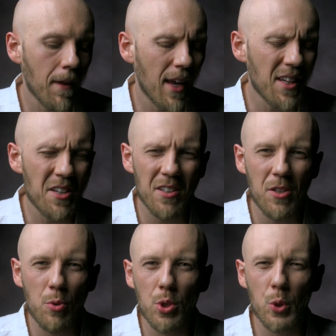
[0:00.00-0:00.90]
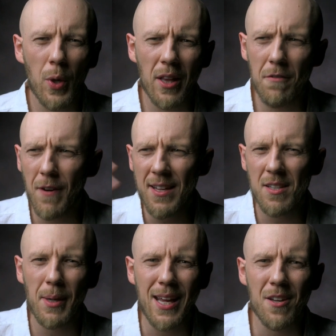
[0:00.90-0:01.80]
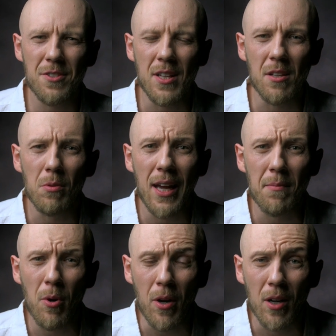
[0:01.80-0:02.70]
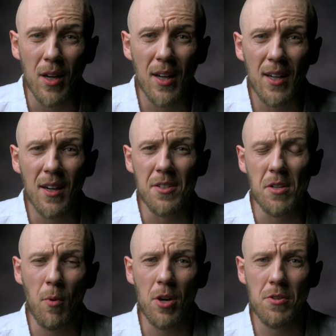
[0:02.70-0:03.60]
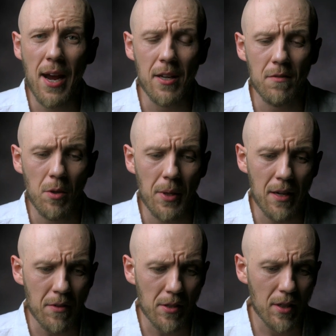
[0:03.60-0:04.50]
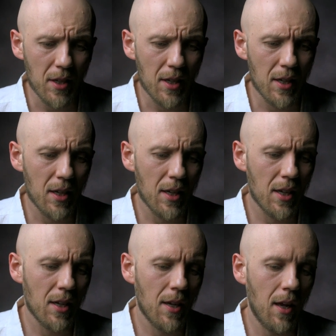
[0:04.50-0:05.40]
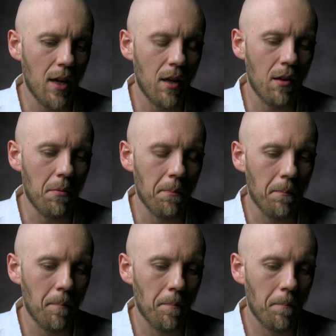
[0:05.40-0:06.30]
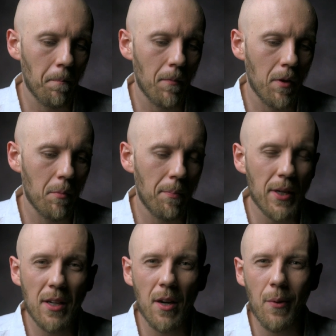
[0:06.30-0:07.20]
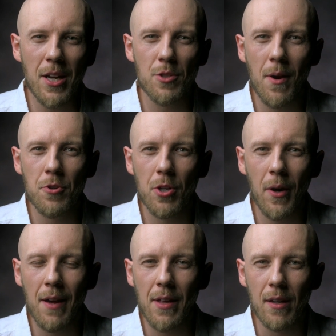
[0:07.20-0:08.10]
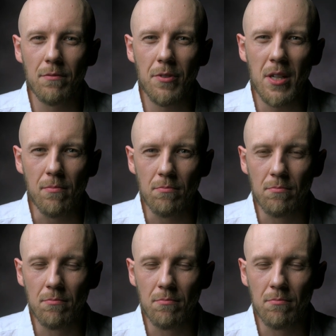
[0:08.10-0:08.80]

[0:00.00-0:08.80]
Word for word: And then you quickly find somebody else that you like more because they're more attractive or whatever. But in an arranged marriage, you don't have that freedom.